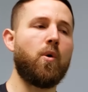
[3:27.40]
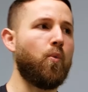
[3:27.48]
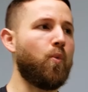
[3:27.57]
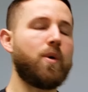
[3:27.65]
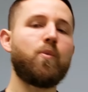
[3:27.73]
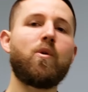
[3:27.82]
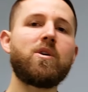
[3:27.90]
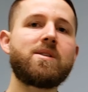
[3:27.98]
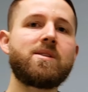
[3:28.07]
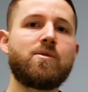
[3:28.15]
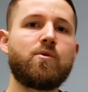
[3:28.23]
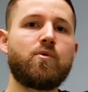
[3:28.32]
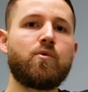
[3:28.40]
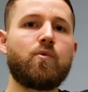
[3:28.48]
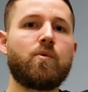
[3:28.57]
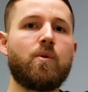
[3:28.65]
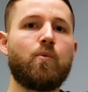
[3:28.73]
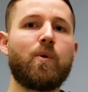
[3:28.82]
we
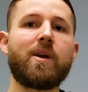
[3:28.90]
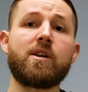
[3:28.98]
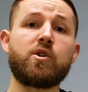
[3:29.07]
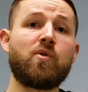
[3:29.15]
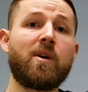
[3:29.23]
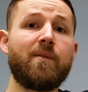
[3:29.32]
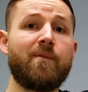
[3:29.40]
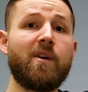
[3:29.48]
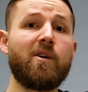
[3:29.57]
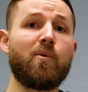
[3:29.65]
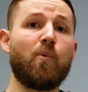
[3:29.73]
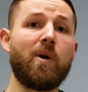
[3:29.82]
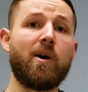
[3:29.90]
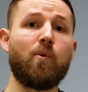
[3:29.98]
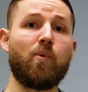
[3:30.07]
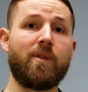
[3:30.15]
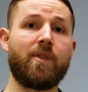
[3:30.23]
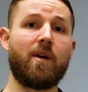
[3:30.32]
can train it very well
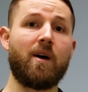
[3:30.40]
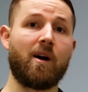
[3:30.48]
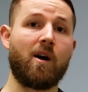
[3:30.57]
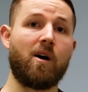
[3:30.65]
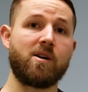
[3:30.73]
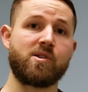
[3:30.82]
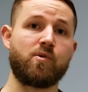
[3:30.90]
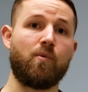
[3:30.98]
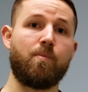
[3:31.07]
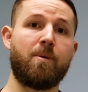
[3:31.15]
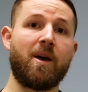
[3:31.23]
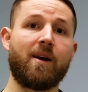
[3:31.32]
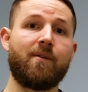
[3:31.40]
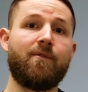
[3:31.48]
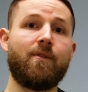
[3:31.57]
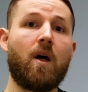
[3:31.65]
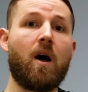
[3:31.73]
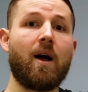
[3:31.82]
with a costal pec
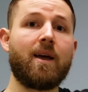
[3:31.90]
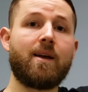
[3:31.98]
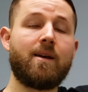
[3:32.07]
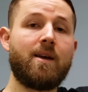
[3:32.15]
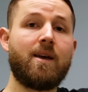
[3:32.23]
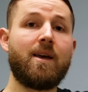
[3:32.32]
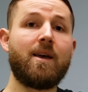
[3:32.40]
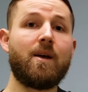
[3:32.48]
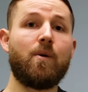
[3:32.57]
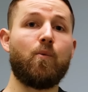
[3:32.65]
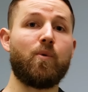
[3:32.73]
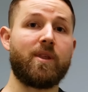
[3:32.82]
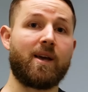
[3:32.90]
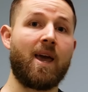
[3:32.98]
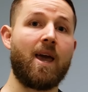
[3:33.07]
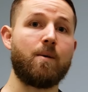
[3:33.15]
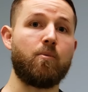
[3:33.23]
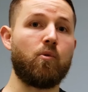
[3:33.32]
fly with a
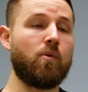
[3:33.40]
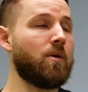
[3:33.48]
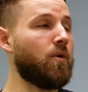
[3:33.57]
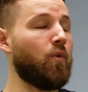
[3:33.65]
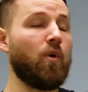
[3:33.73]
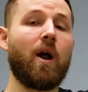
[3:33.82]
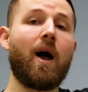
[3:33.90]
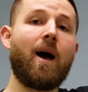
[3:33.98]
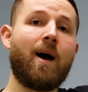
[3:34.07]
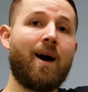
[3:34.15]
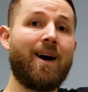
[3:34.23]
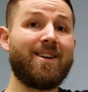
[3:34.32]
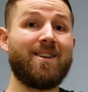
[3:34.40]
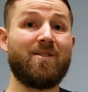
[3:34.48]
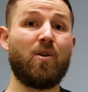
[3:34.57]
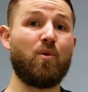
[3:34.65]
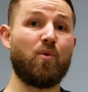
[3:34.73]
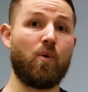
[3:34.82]
cable or a high to
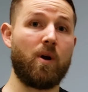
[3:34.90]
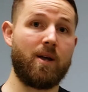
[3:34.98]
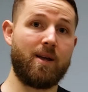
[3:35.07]
low